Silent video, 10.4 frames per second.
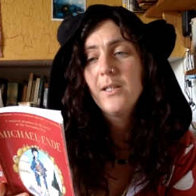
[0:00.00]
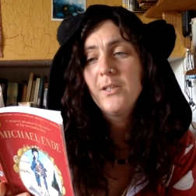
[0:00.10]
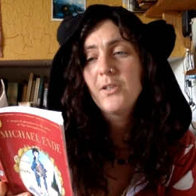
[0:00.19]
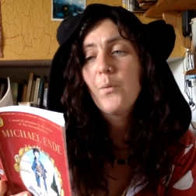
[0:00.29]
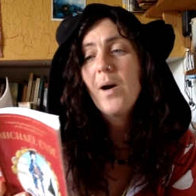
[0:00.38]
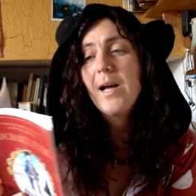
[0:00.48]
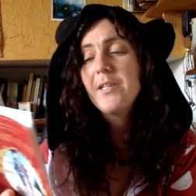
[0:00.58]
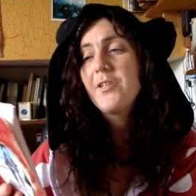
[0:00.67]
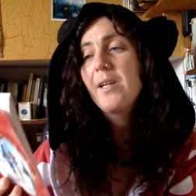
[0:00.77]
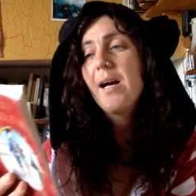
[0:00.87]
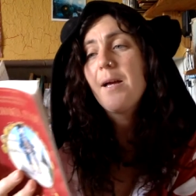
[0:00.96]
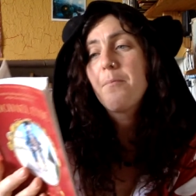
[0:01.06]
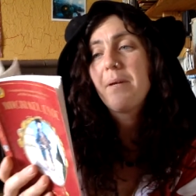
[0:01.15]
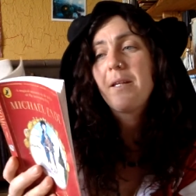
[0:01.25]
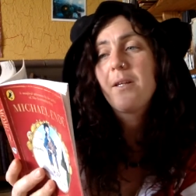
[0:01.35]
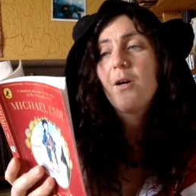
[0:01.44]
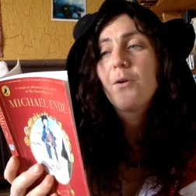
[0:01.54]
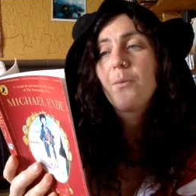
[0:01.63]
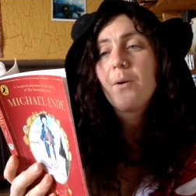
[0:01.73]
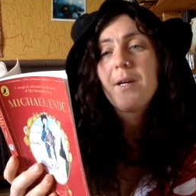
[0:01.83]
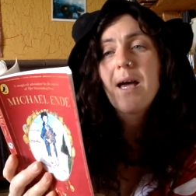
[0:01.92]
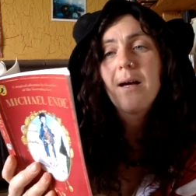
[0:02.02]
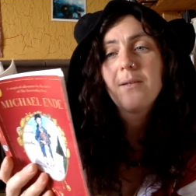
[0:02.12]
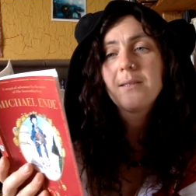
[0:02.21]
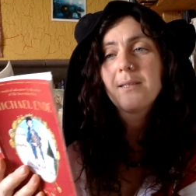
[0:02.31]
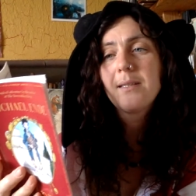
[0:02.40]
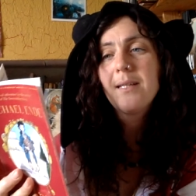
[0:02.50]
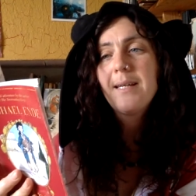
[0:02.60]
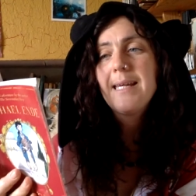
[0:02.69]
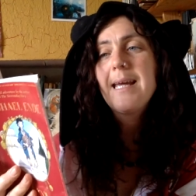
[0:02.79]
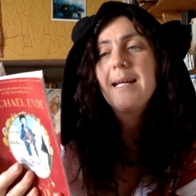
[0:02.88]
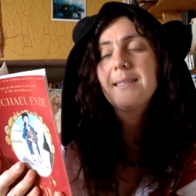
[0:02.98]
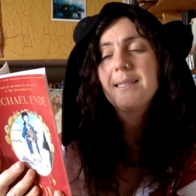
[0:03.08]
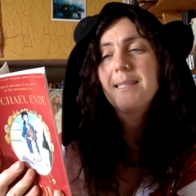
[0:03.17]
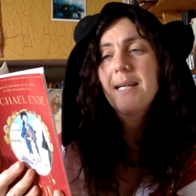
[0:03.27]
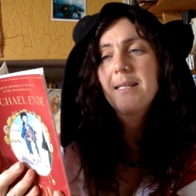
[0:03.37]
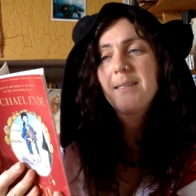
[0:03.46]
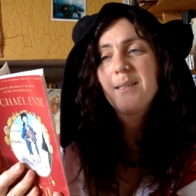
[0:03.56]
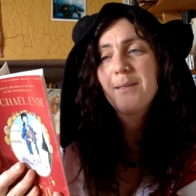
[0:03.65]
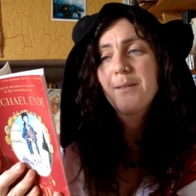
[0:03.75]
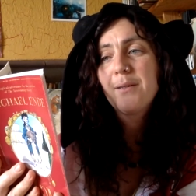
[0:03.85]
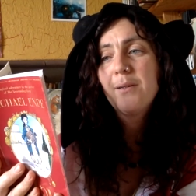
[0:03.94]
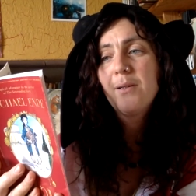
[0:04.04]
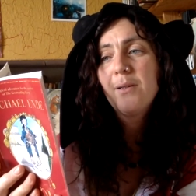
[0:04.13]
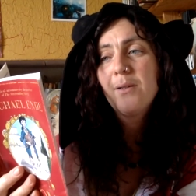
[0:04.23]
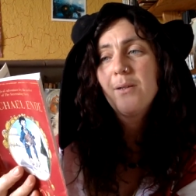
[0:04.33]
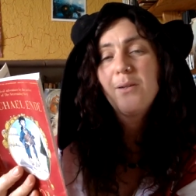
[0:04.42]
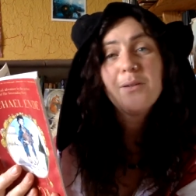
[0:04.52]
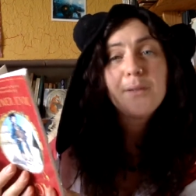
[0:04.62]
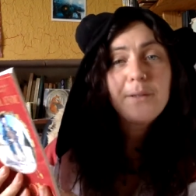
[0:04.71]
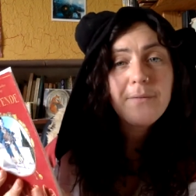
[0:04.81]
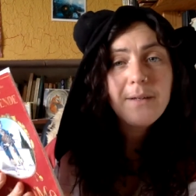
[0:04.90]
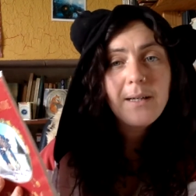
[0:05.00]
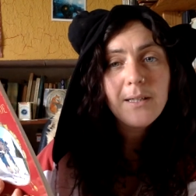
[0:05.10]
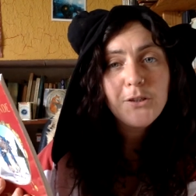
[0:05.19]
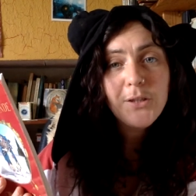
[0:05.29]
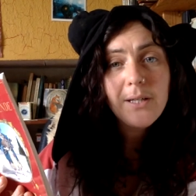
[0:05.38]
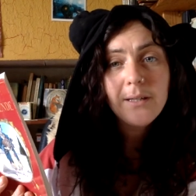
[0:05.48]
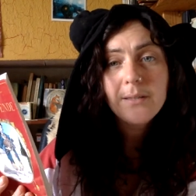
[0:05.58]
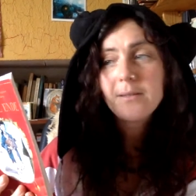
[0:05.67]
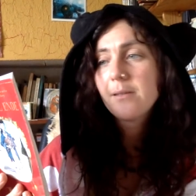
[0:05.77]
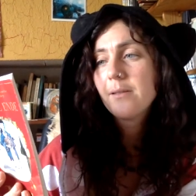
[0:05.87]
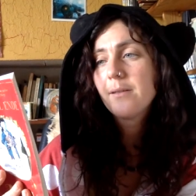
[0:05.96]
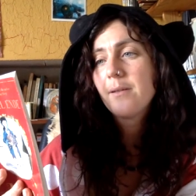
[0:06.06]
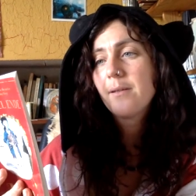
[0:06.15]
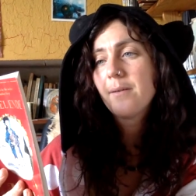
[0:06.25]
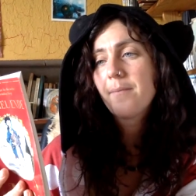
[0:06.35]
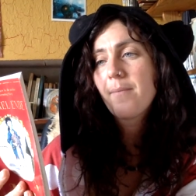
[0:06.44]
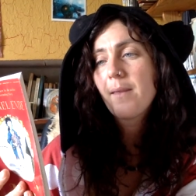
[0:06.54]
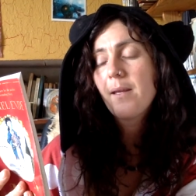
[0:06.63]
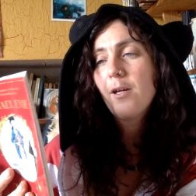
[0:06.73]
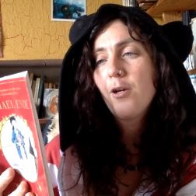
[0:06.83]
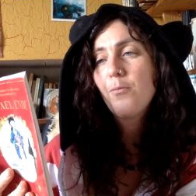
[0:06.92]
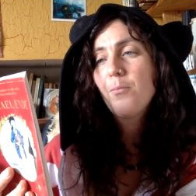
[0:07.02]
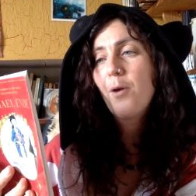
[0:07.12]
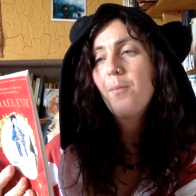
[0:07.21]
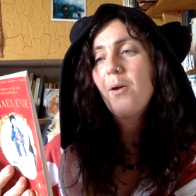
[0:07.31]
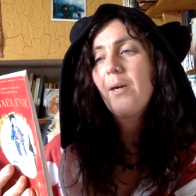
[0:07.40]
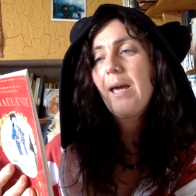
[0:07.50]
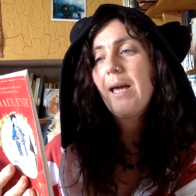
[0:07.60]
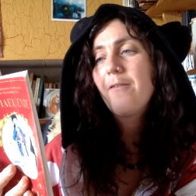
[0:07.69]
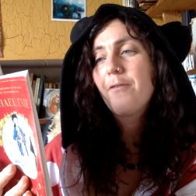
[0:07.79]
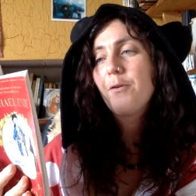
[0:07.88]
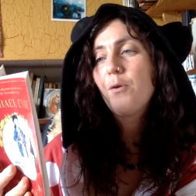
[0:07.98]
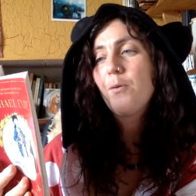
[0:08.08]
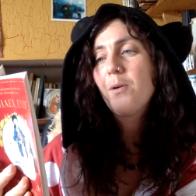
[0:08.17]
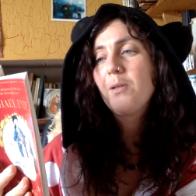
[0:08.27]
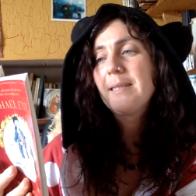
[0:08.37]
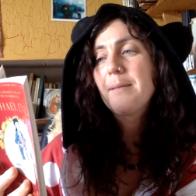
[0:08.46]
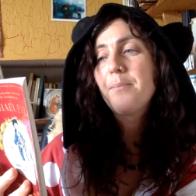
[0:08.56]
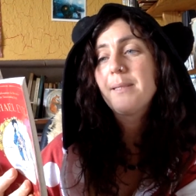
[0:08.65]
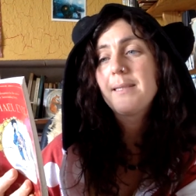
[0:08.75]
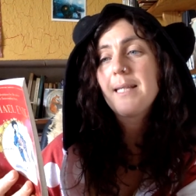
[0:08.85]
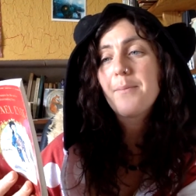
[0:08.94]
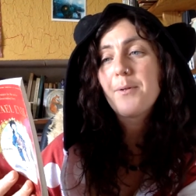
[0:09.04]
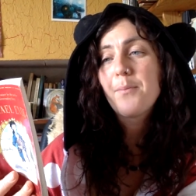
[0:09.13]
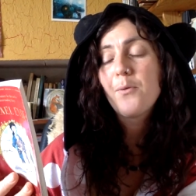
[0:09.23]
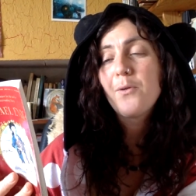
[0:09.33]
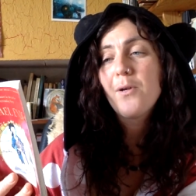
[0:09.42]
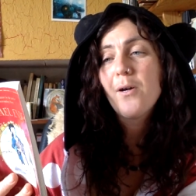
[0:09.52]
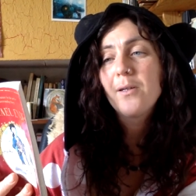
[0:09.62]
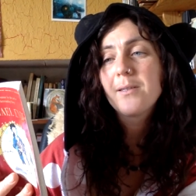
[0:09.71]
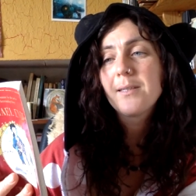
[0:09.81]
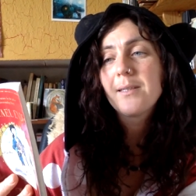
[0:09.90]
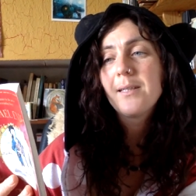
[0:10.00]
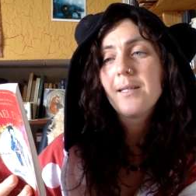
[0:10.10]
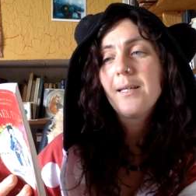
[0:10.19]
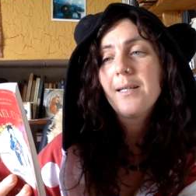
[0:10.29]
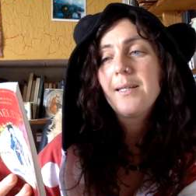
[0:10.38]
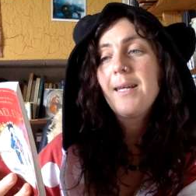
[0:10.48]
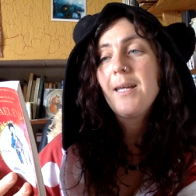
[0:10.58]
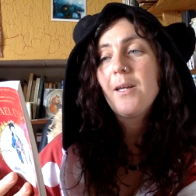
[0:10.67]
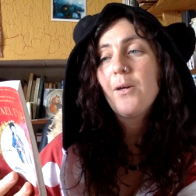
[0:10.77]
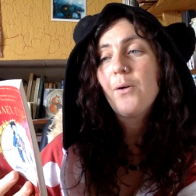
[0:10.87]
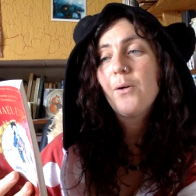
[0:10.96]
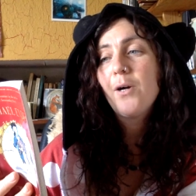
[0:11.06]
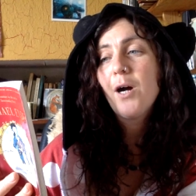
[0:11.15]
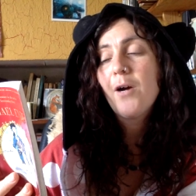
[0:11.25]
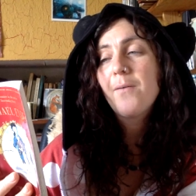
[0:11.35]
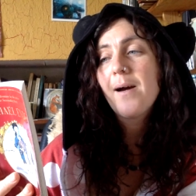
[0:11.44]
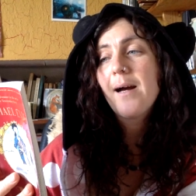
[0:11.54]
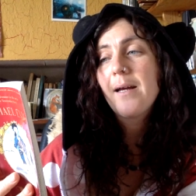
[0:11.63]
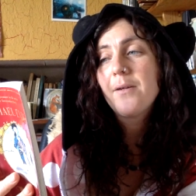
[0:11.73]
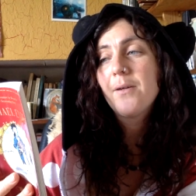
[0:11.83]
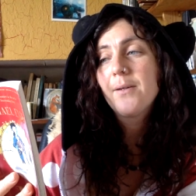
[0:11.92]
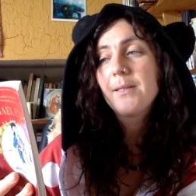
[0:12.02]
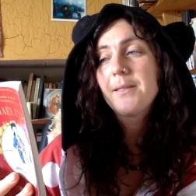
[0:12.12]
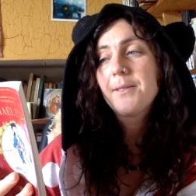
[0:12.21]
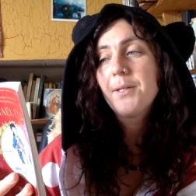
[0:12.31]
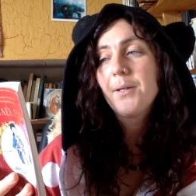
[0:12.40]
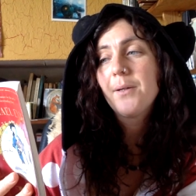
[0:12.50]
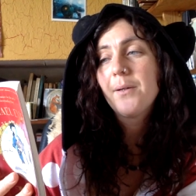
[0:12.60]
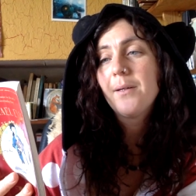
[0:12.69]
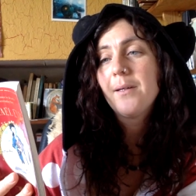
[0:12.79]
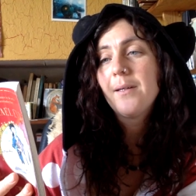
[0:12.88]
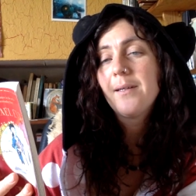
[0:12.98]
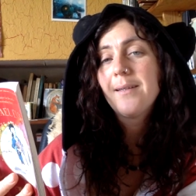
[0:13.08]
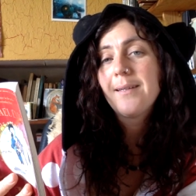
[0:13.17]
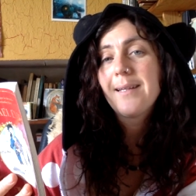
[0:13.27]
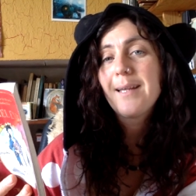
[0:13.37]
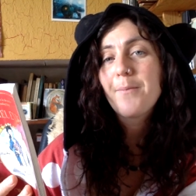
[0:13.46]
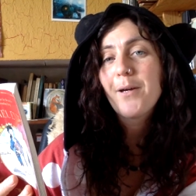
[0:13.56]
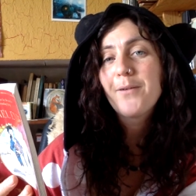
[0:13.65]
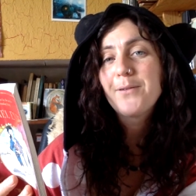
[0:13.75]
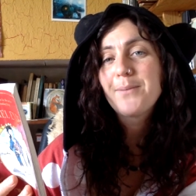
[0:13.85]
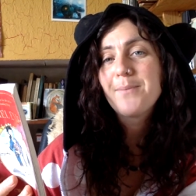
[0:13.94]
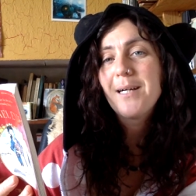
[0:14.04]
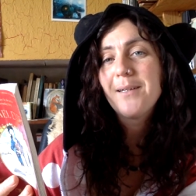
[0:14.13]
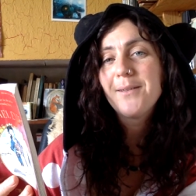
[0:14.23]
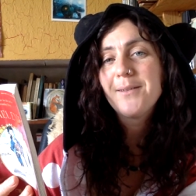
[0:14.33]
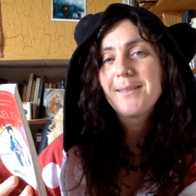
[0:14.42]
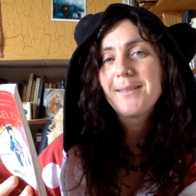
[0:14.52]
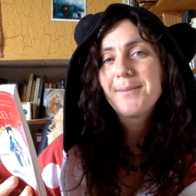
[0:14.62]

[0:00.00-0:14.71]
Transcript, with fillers: So why should I be the odd one out? He hesitated. Or do you think I should? Momo gave an almost imperceptible nod. Nino caught her eye and nodded too. Then they both smiled.